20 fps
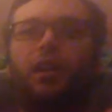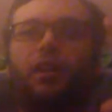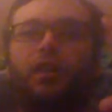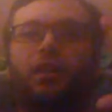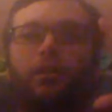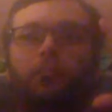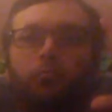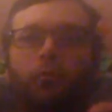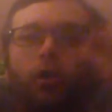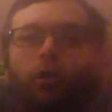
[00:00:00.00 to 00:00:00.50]

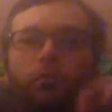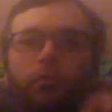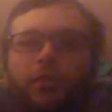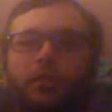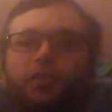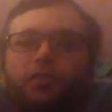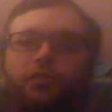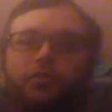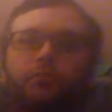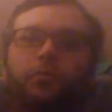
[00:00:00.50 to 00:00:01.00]
the
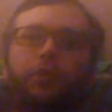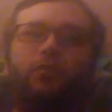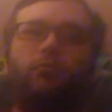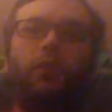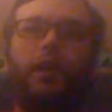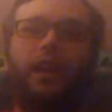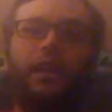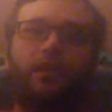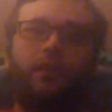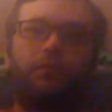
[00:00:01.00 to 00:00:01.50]
moment you've been
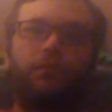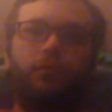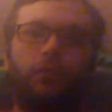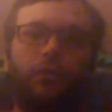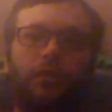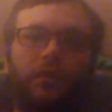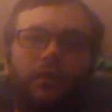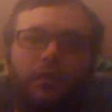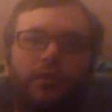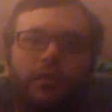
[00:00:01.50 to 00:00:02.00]
waiting
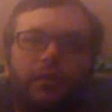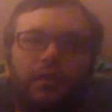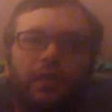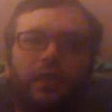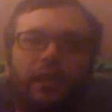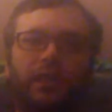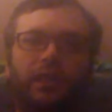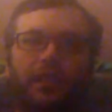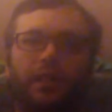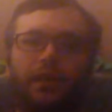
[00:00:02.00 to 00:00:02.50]
for.
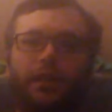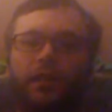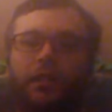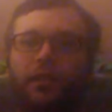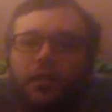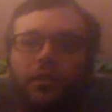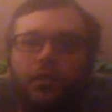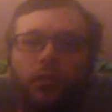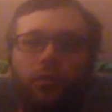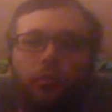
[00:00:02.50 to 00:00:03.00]

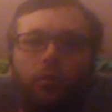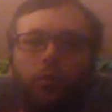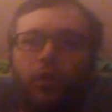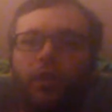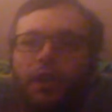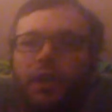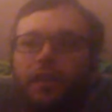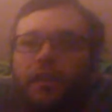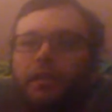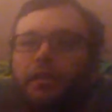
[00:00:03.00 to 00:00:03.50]
The
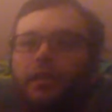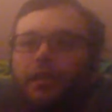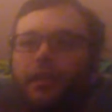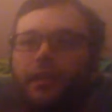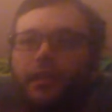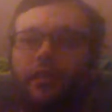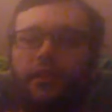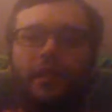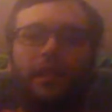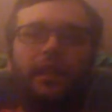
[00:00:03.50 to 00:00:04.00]
one
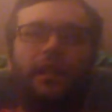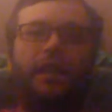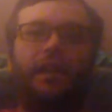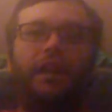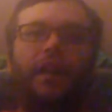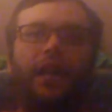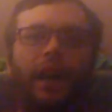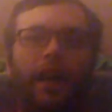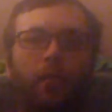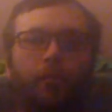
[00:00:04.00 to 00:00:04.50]

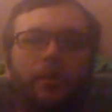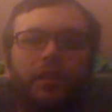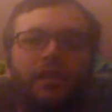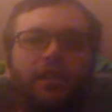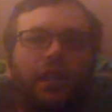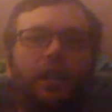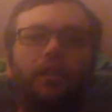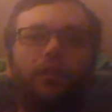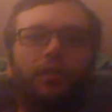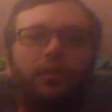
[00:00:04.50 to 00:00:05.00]
thing I've been
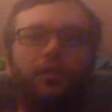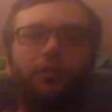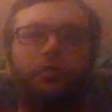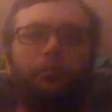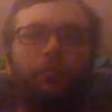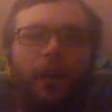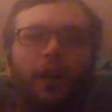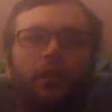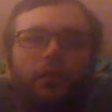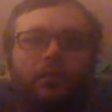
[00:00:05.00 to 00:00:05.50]
telling you
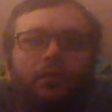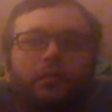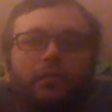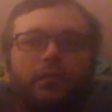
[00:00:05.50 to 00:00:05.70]
about.